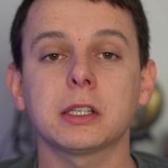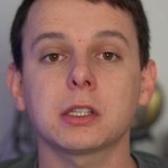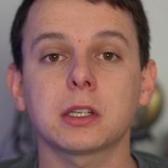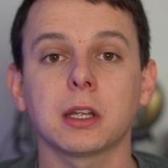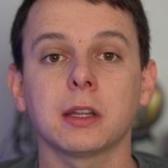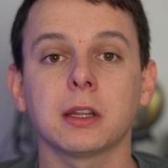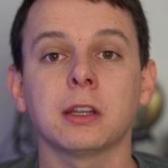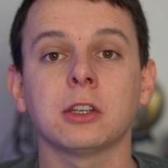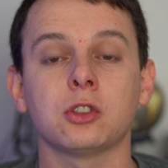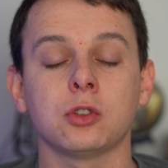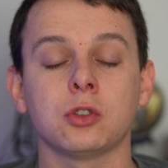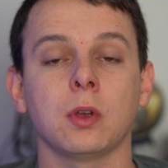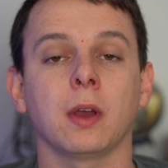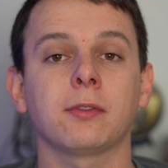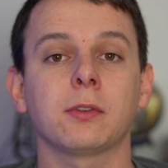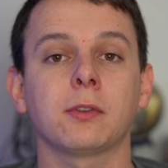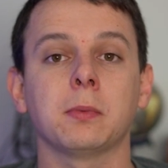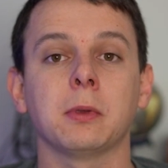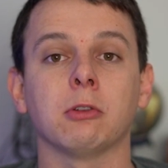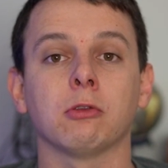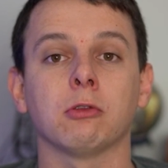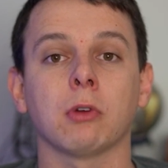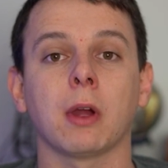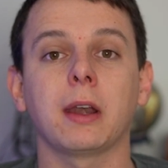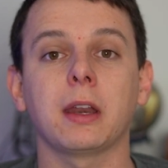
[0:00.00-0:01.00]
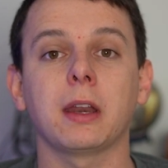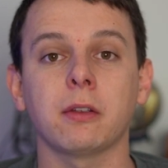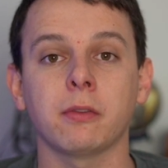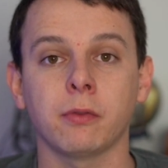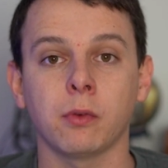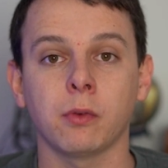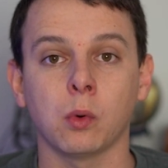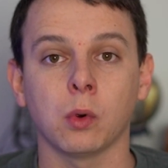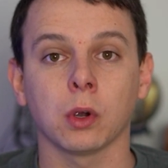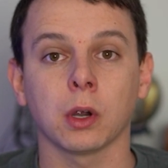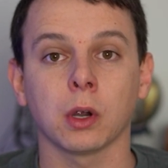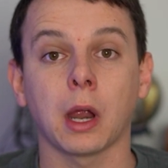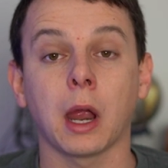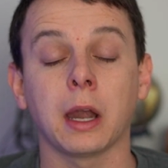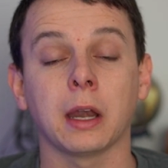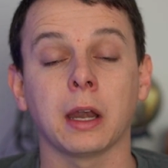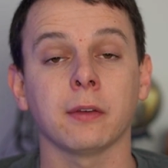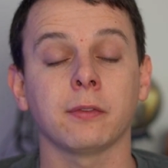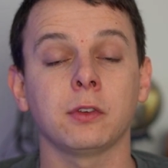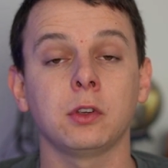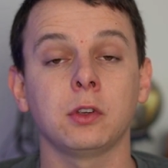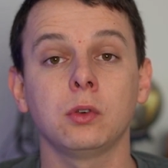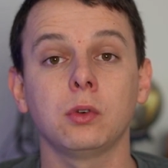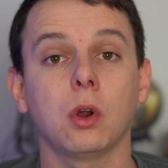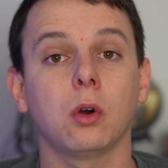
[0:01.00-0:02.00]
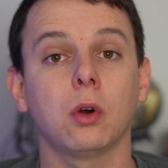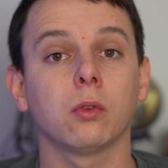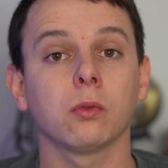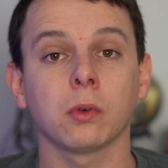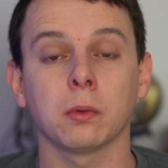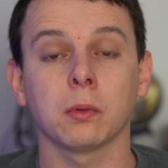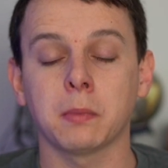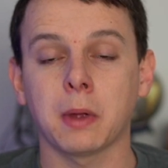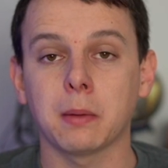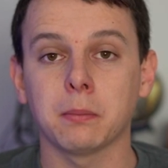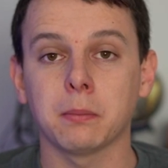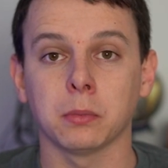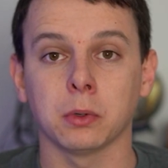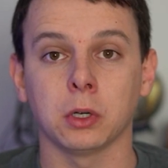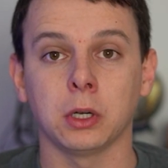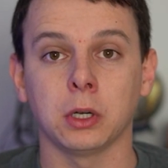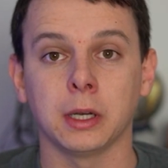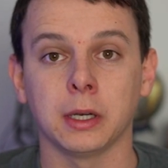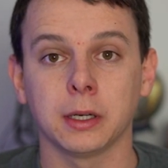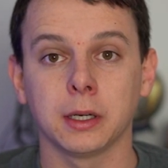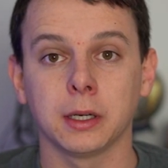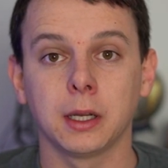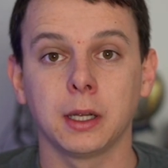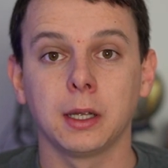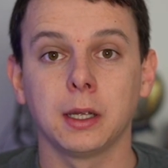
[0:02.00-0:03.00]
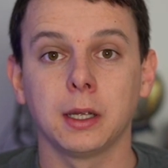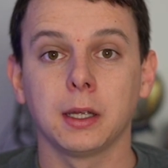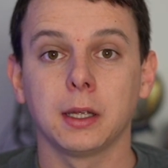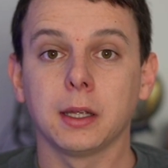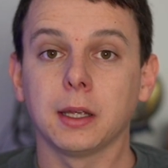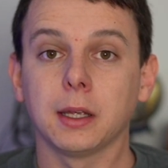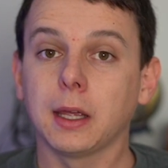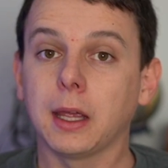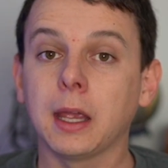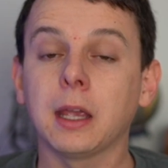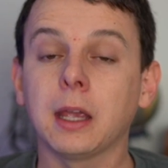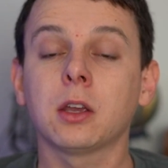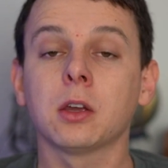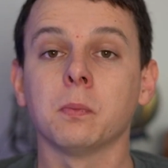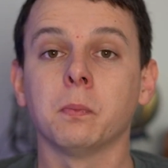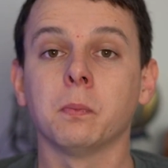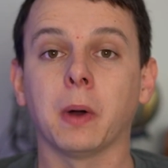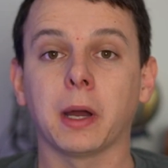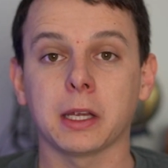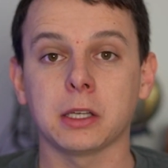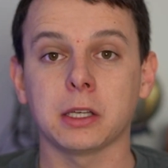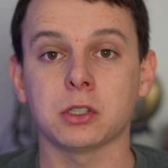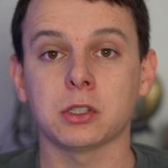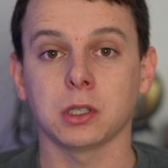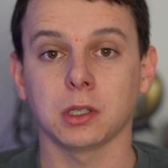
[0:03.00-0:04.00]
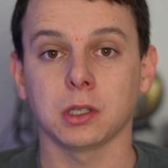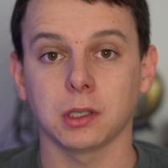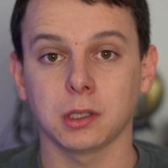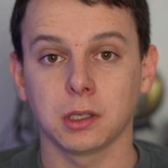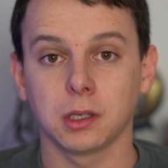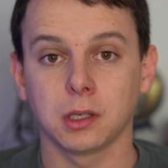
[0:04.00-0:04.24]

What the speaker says: that you have to be ready for, and if you don't remember it, it could bite you.